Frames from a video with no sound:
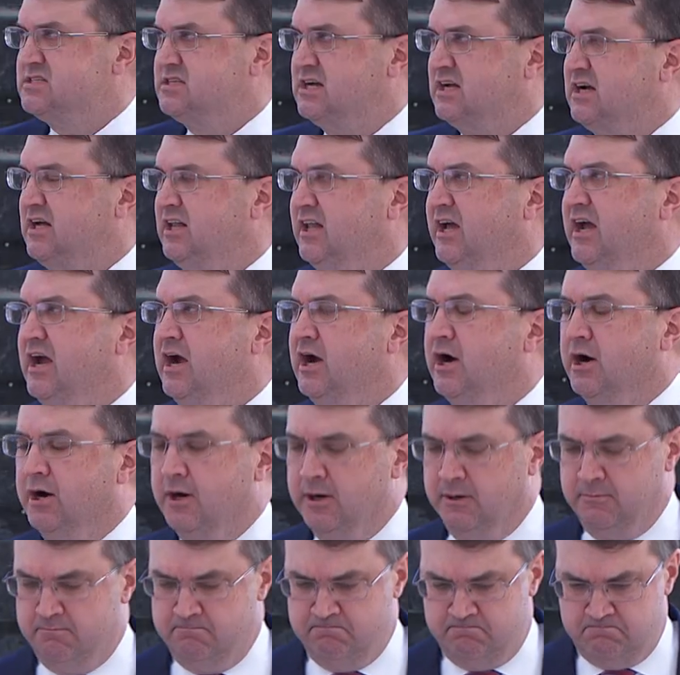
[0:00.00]

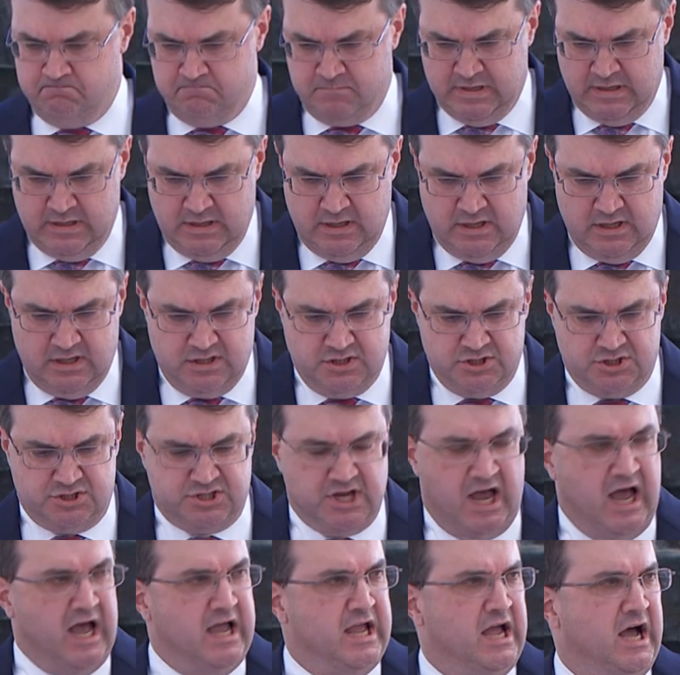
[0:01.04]
declare
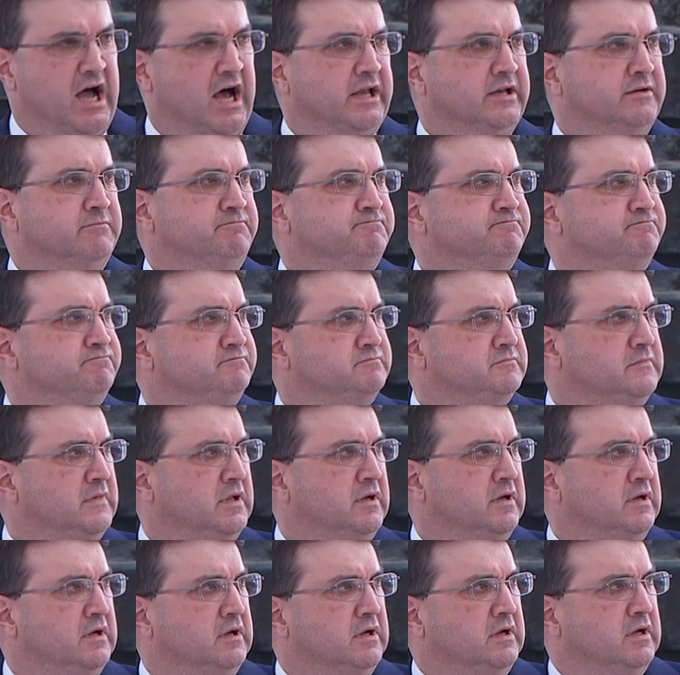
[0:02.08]
Zion
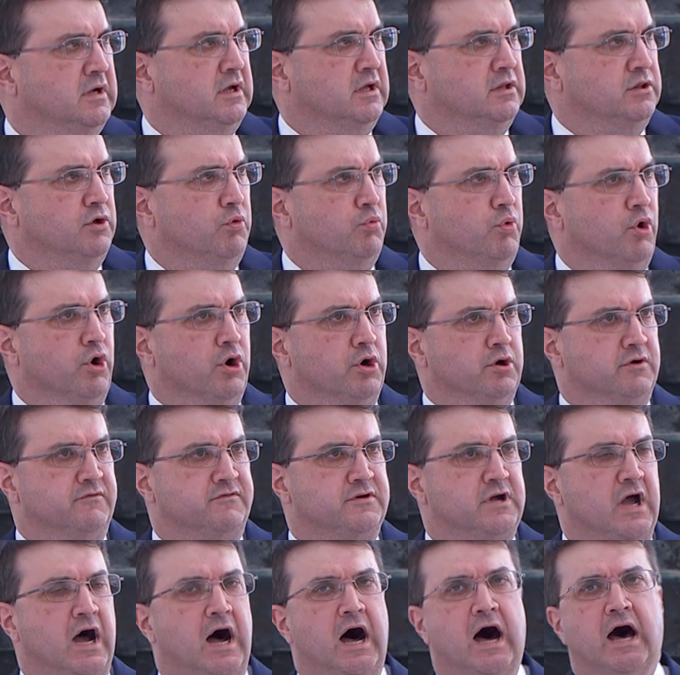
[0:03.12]
in the word
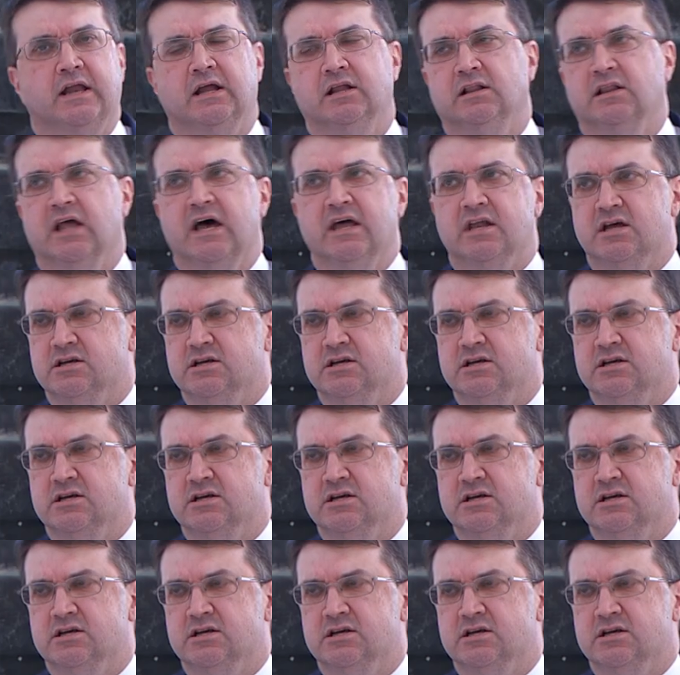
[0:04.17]
of God, and let